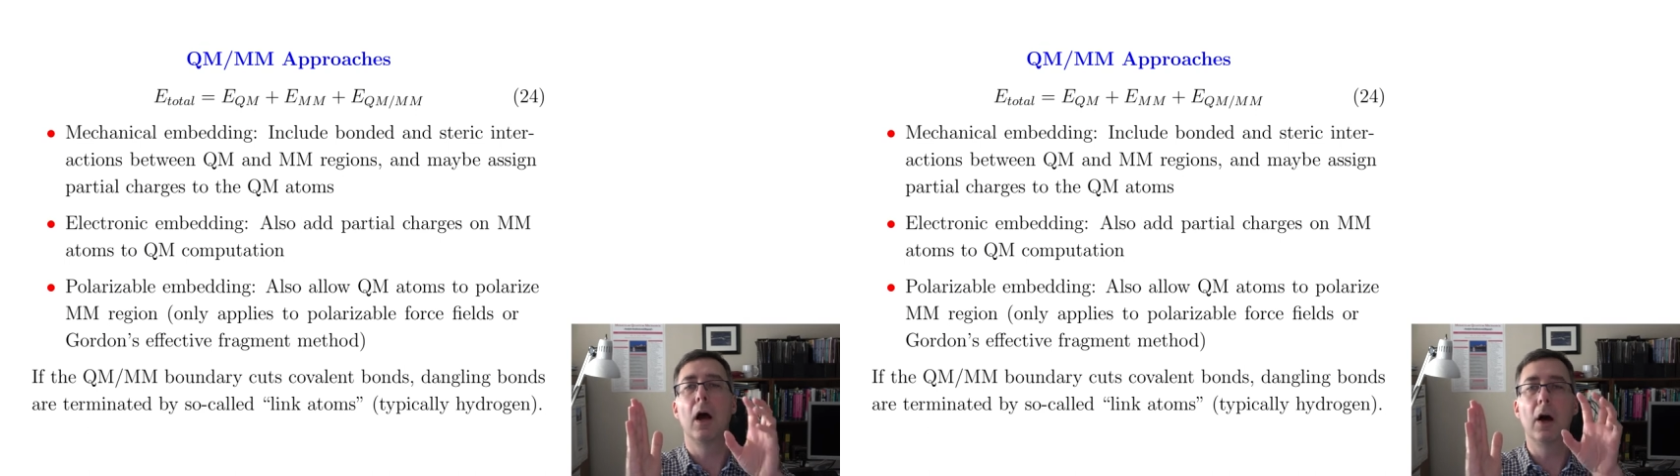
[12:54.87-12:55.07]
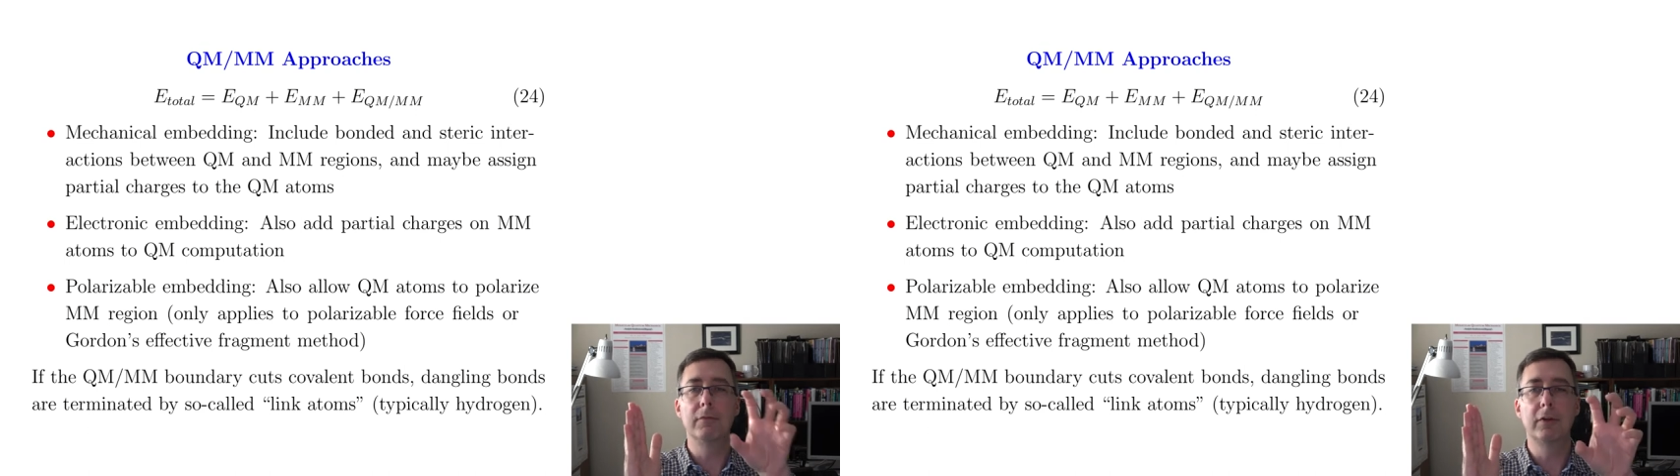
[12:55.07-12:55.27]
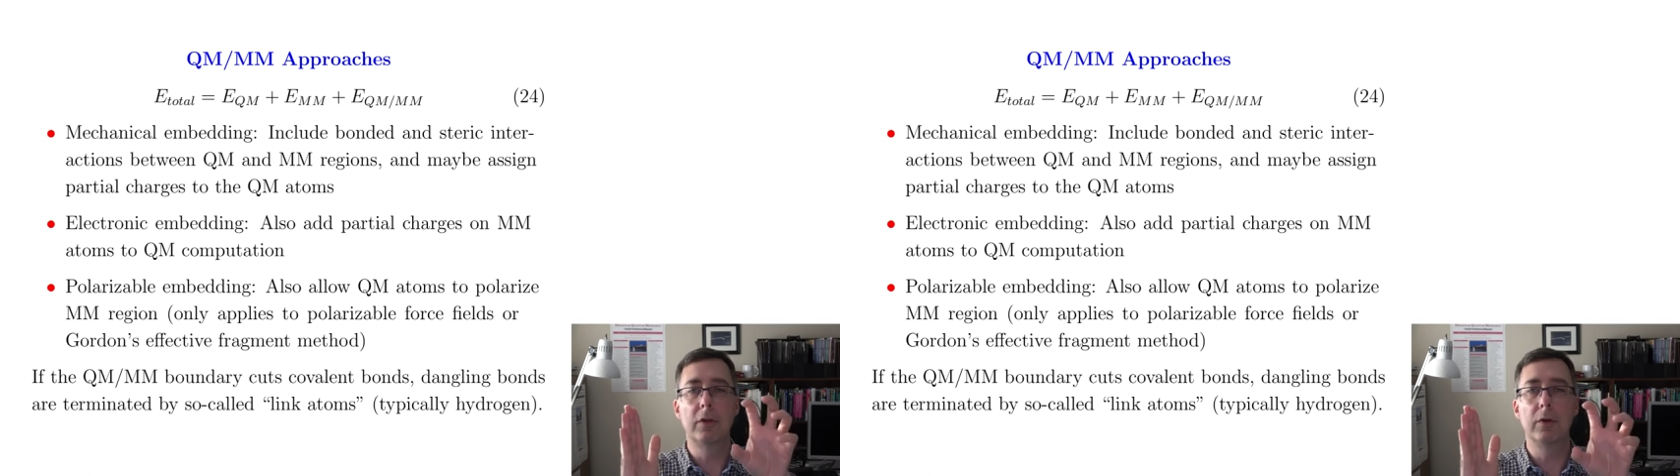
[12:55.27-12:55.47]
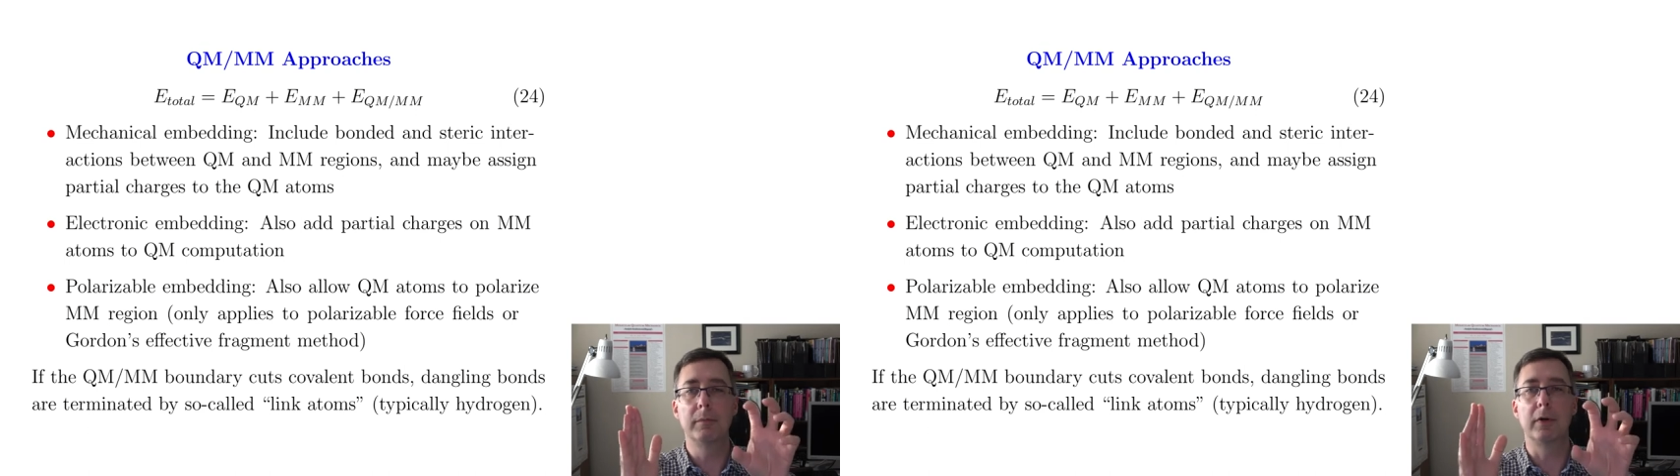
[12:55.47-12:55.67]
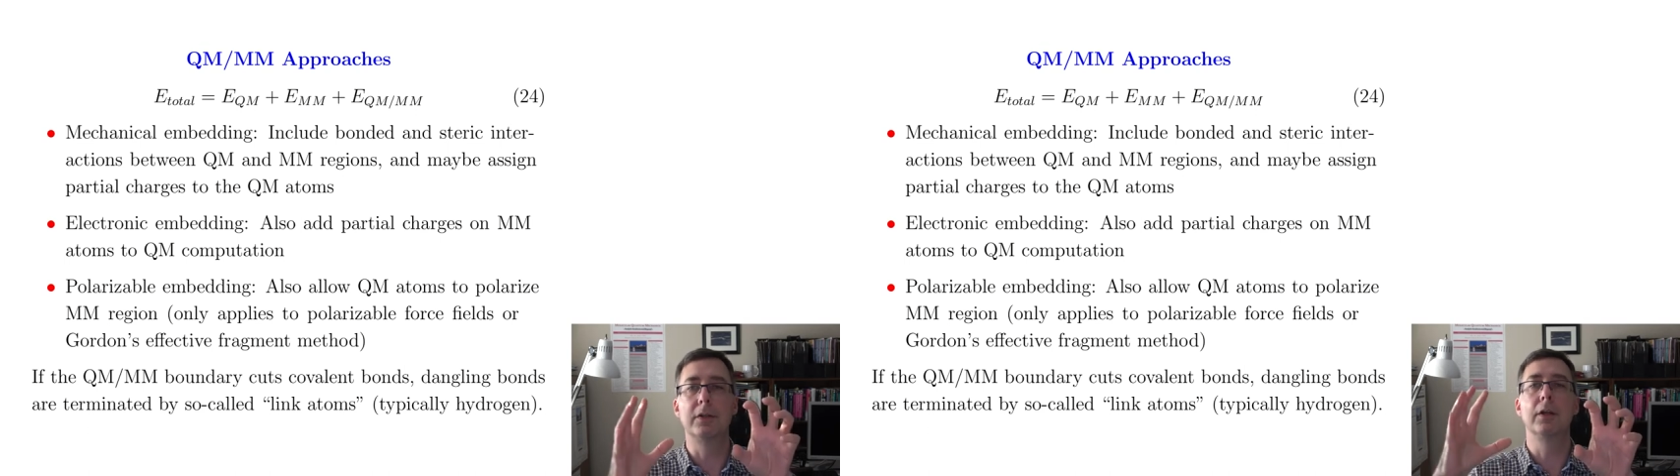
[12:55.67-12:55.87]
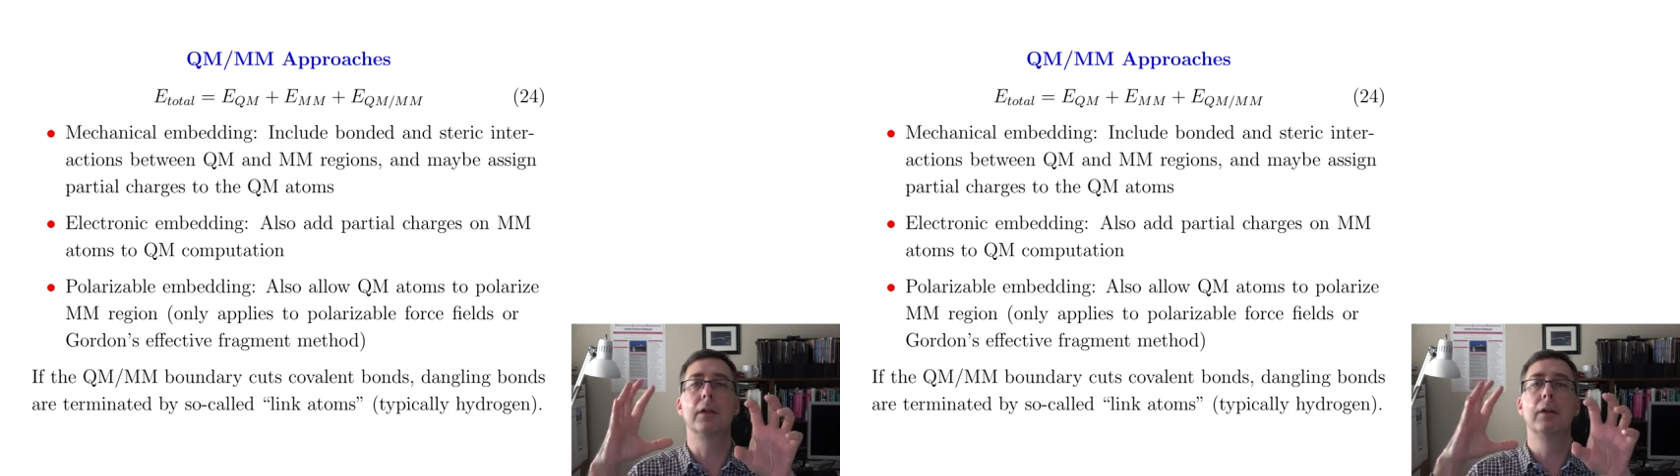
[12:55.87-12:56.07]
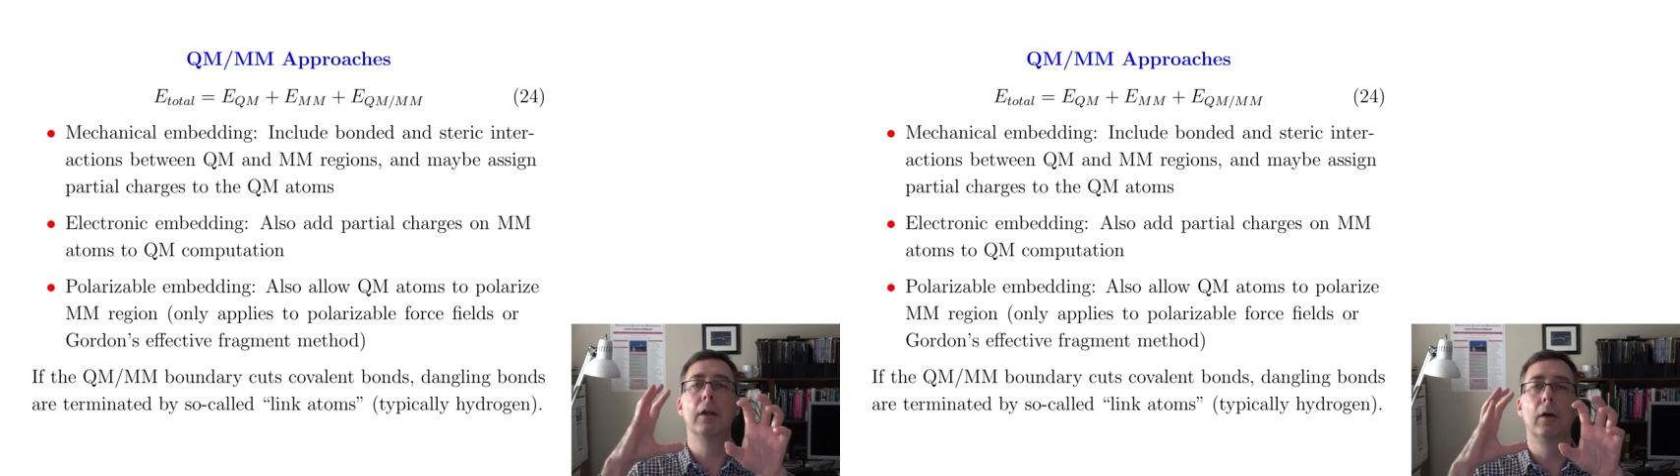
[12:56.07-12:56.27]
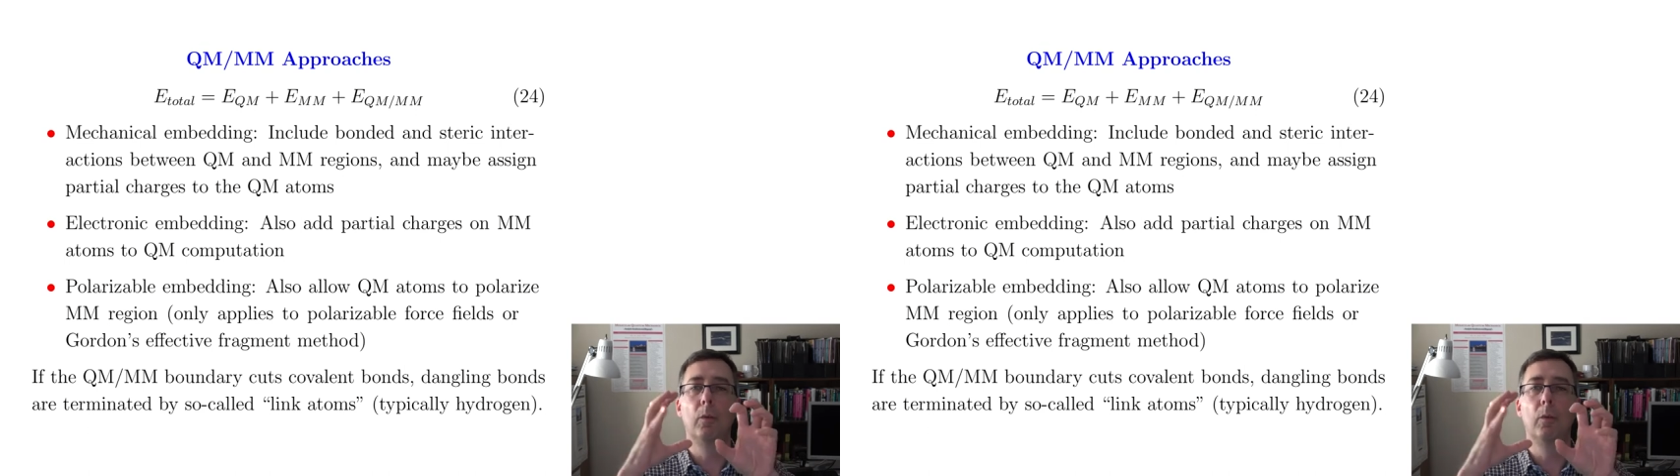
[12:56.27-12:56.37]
of the QM region